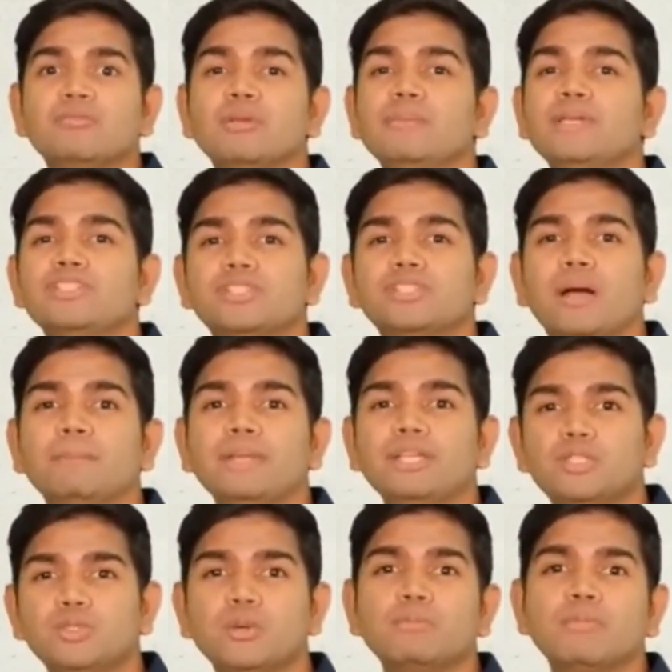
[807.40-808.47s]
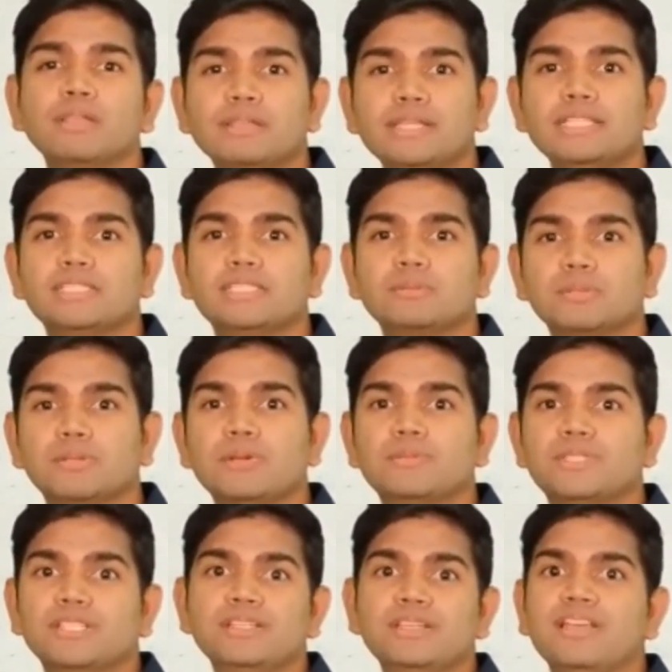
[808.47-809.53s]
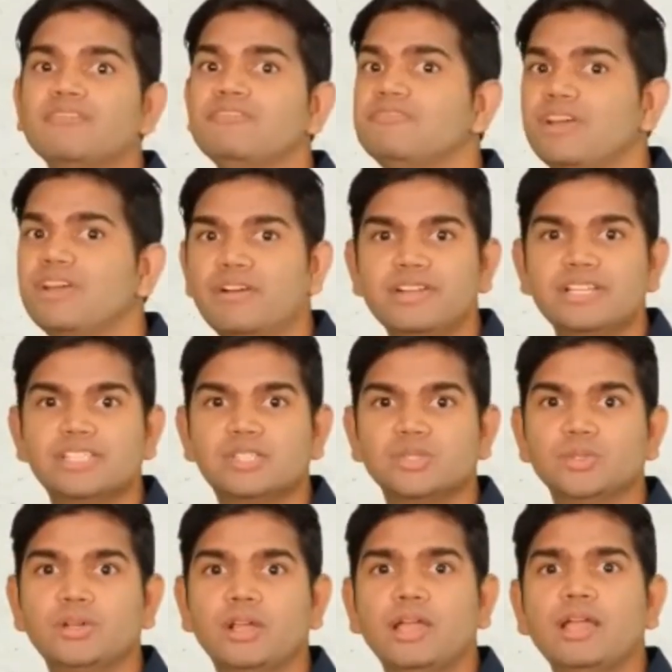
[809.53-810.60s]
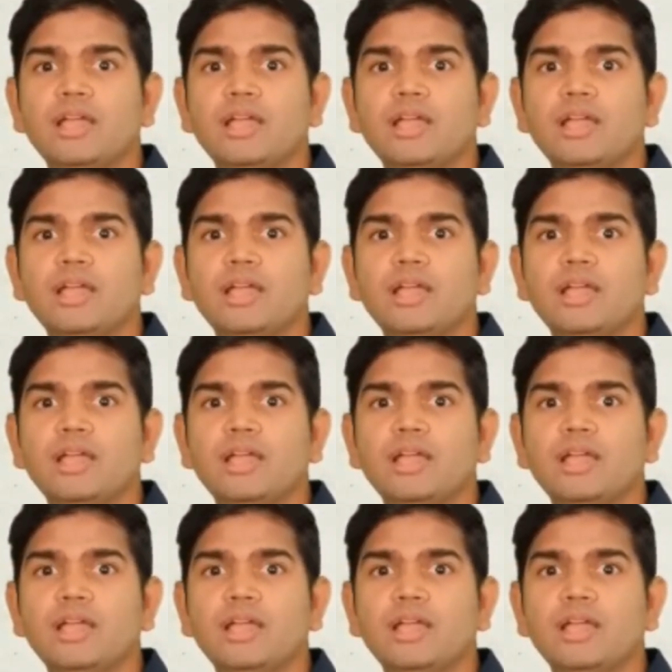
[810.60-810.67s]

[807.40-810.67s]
will be jumping to a monthly subscription very soon.